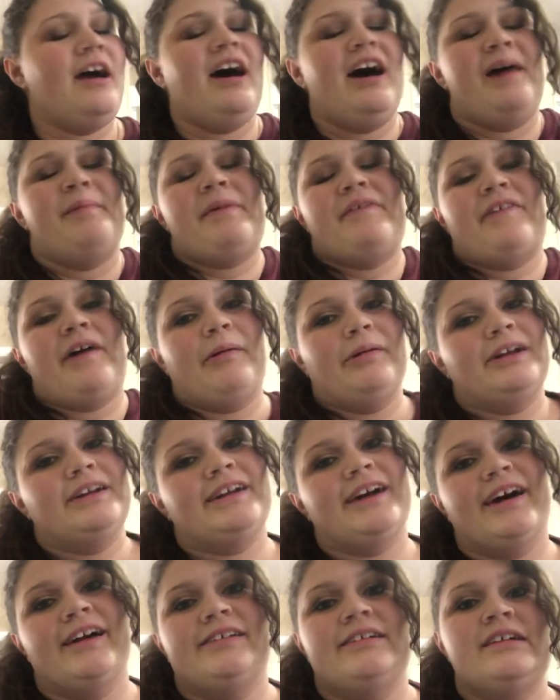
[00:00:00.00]
If I would have
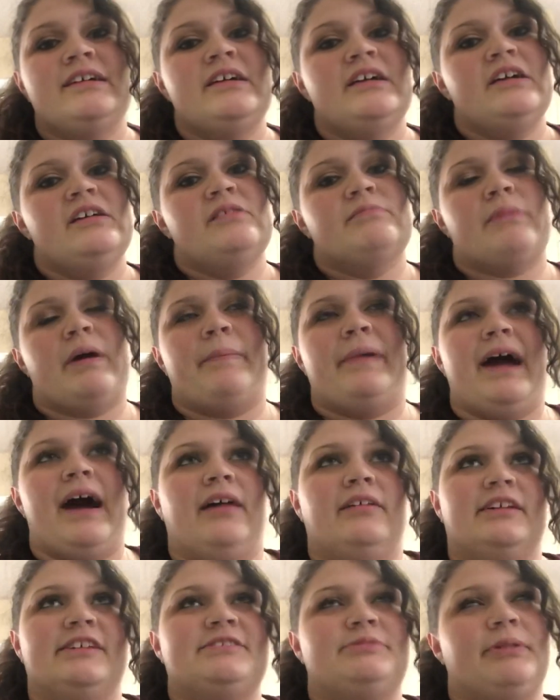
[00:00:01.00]
done my
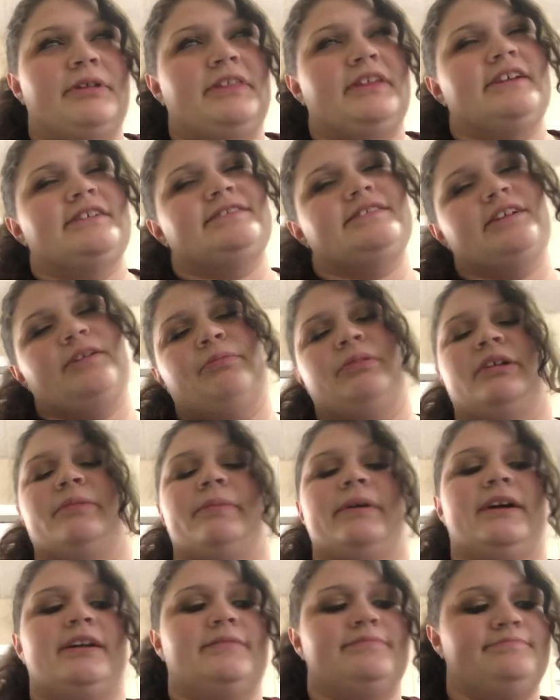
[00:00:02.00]
palettes with this, it would have
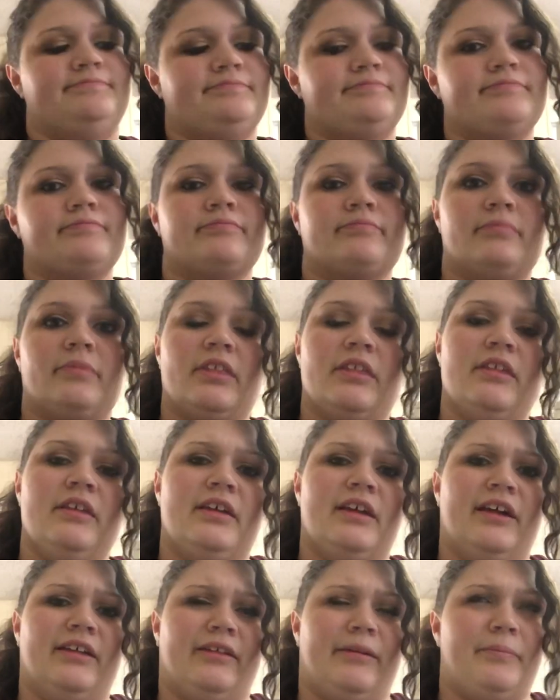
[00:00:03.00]
been
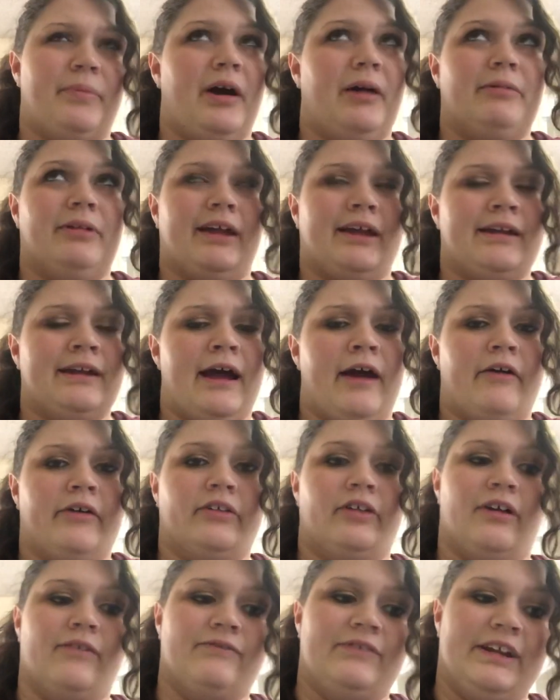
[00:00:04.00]
probably like an
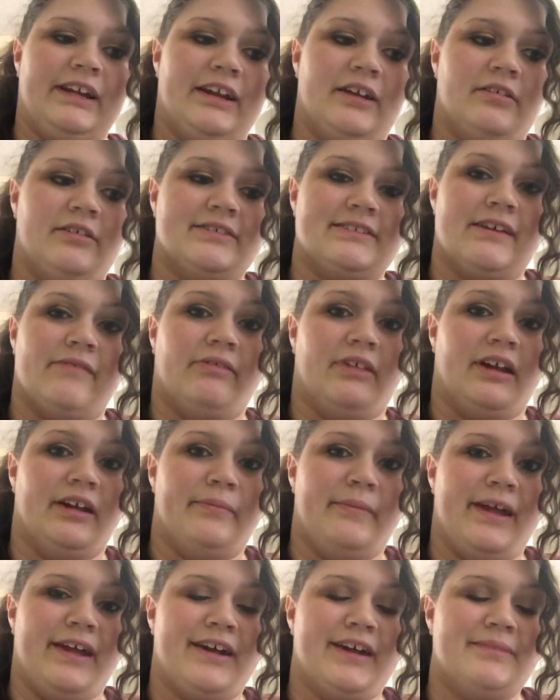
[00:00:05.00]
hour-long video because I have a lot of
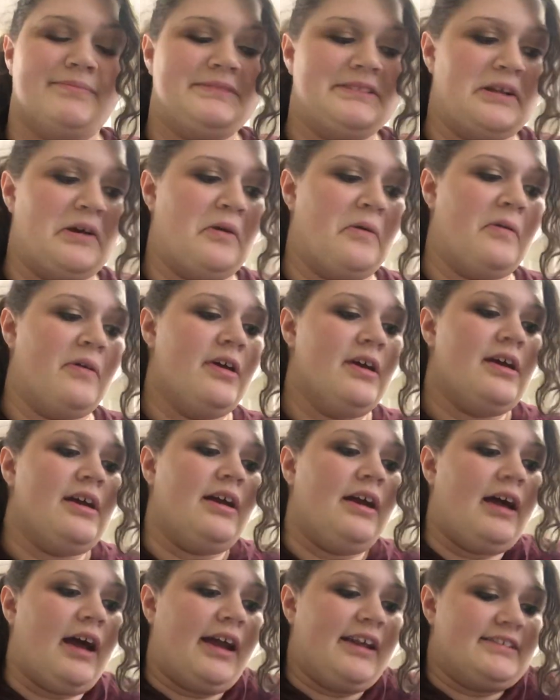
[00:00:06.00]
makeup, so
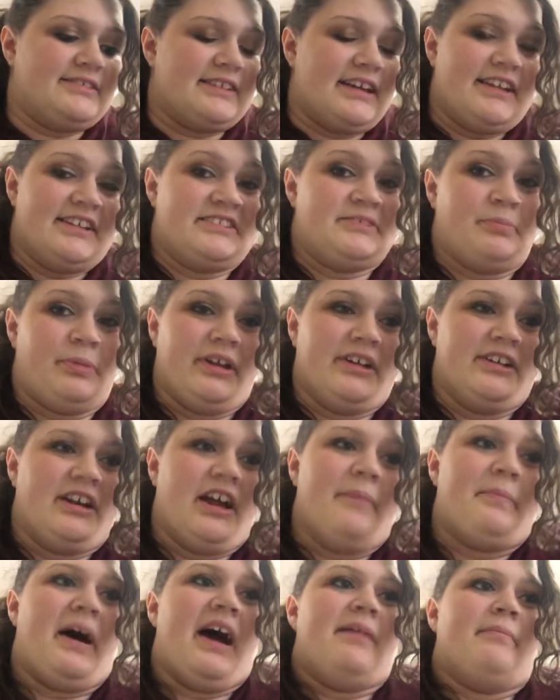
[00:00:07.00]
I decided to split it
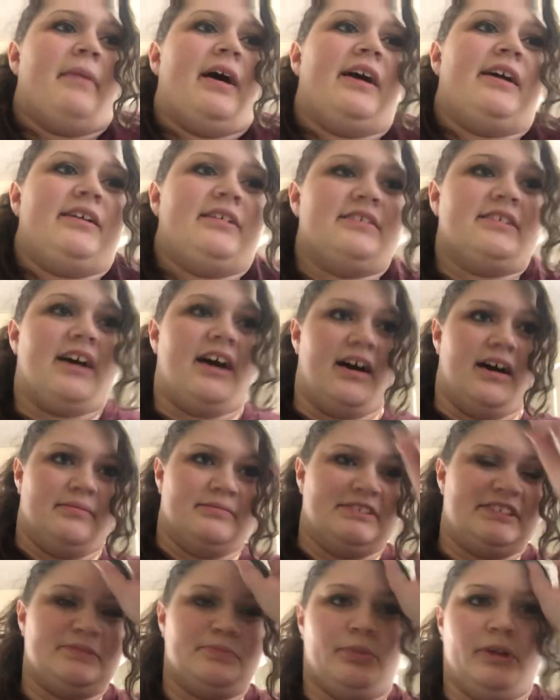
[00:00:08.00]
up. I might
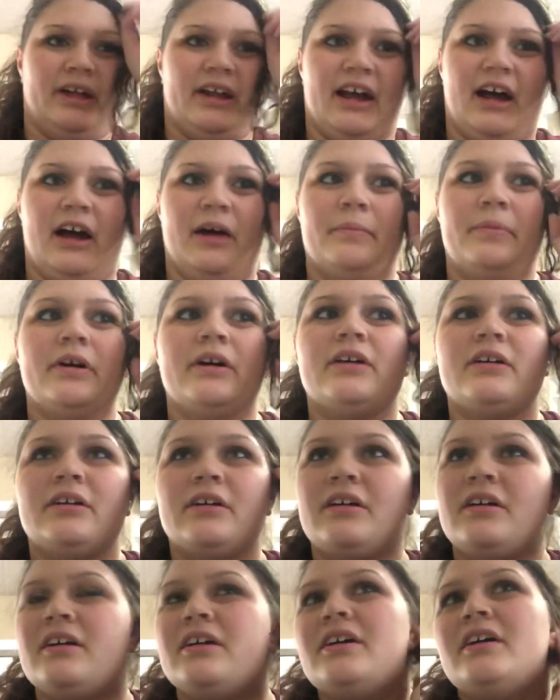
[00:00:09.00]
split up
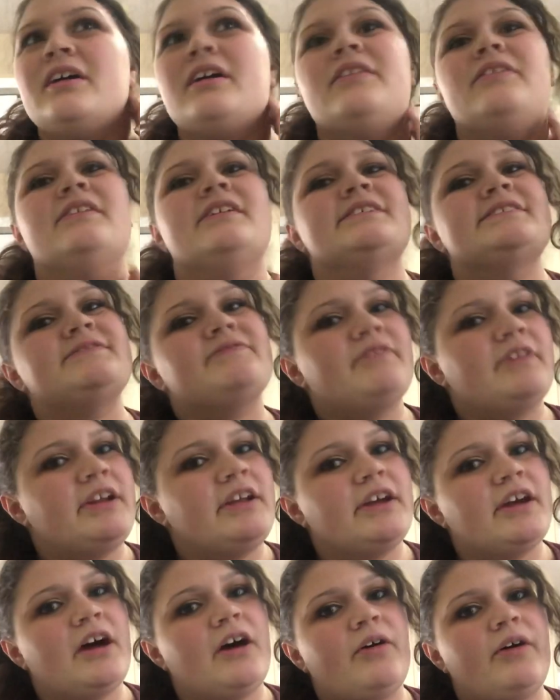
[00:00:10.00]
this
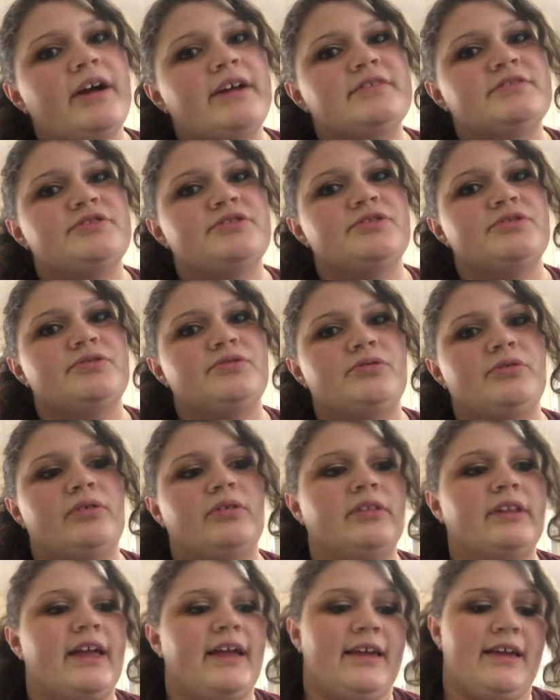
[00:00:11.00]
video and do
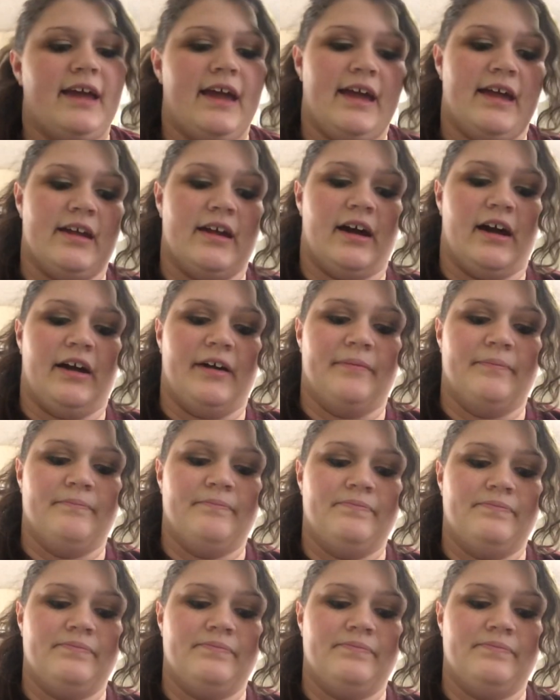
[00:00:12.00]
like a